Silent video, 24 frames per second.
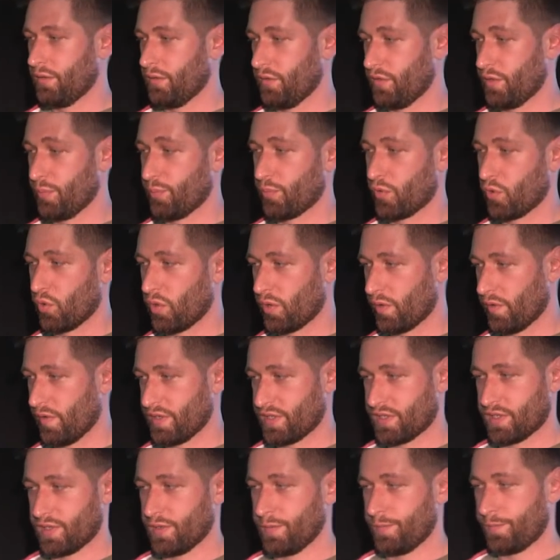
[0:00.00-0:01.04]
the
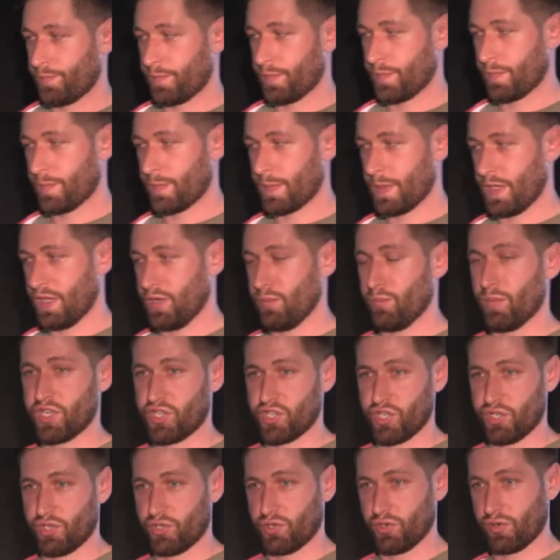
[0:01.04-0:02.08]
progress in
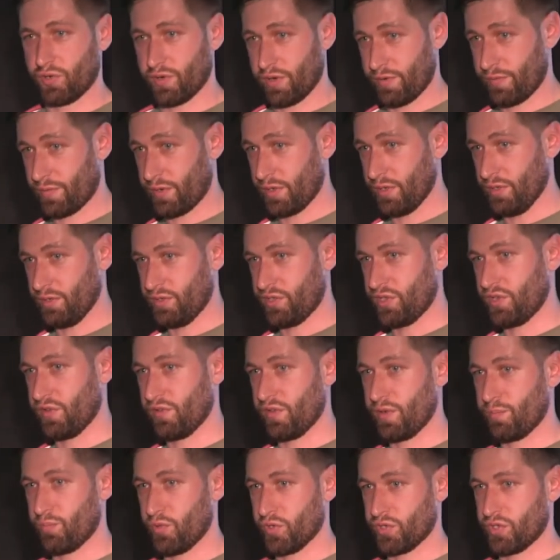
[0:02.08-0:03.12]
Magento GraphQL CE
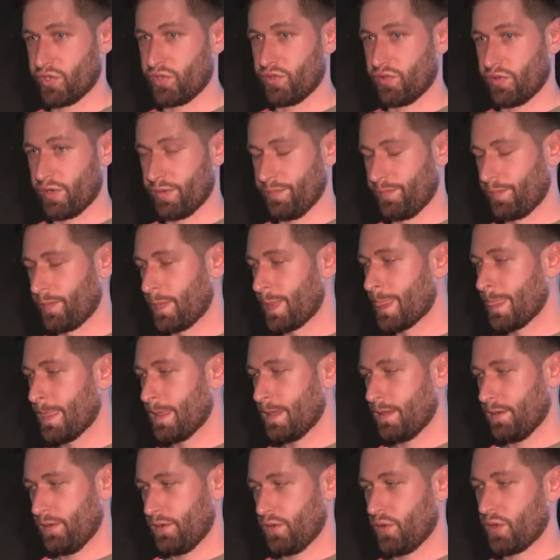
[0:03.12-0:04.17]
repository.
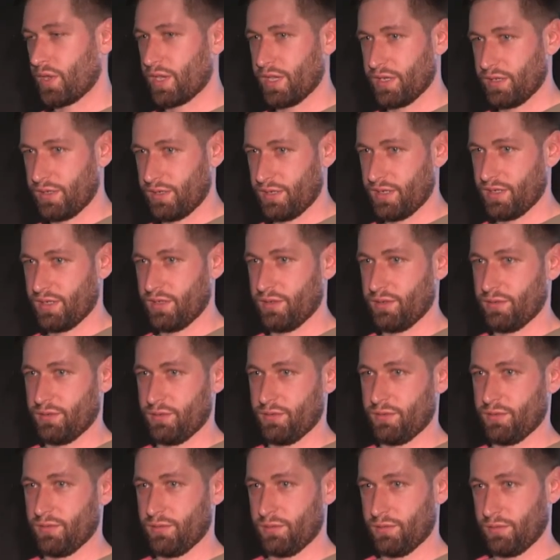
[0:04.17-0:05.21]
And you can
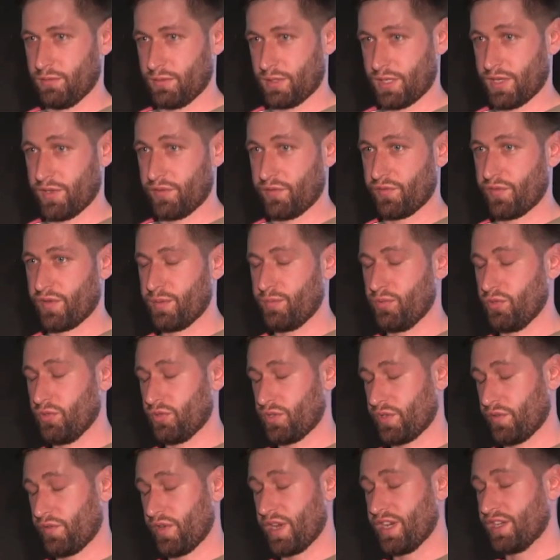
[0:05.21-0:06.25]

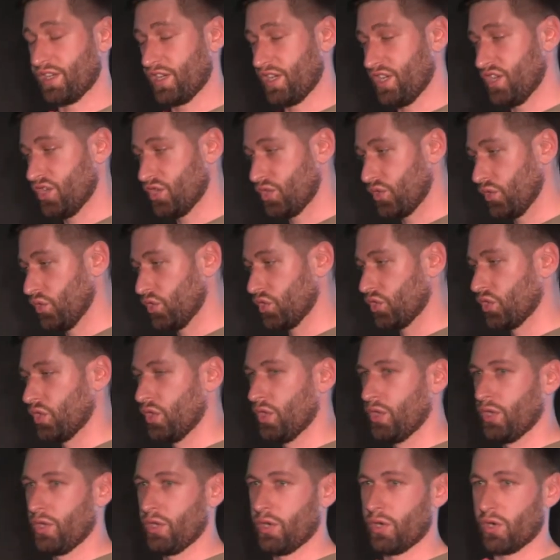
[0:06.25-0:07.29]
contribute, create issues,
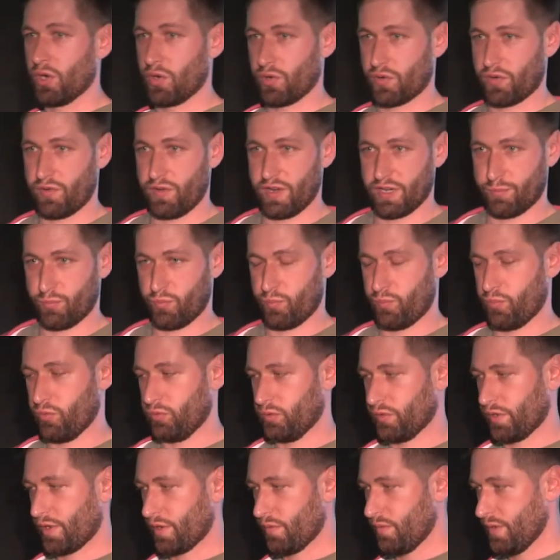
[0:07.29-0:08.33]
or create
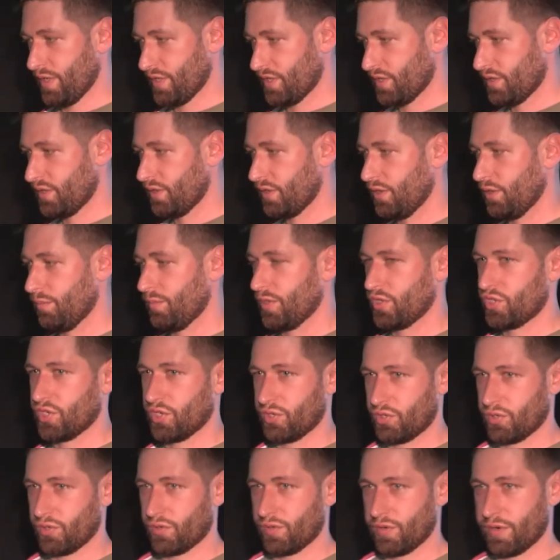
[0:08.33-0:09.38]
pull requests in
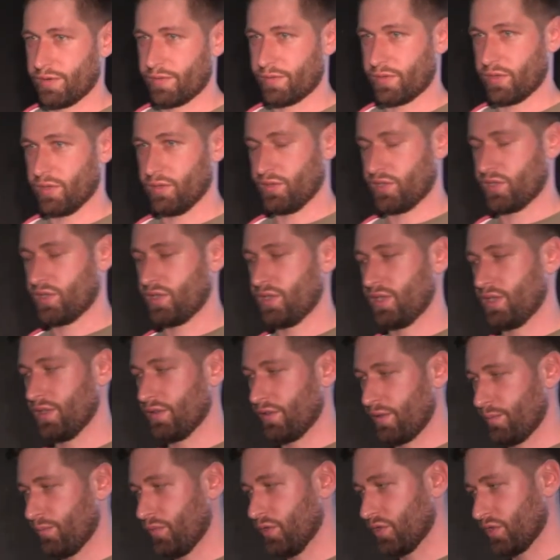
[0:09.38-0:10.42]
Magento GraphQL CE
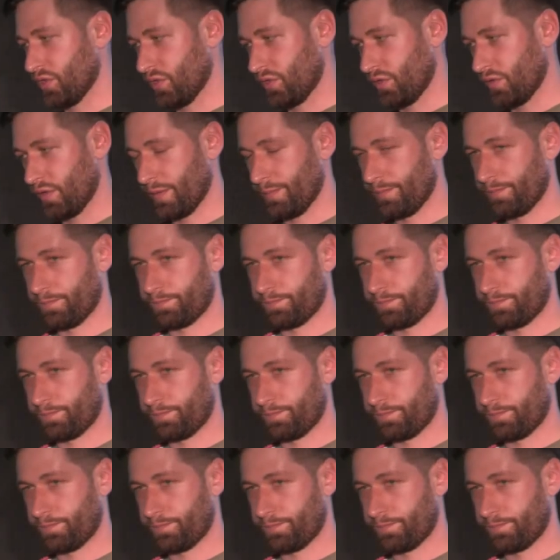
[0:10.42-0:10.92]
repository.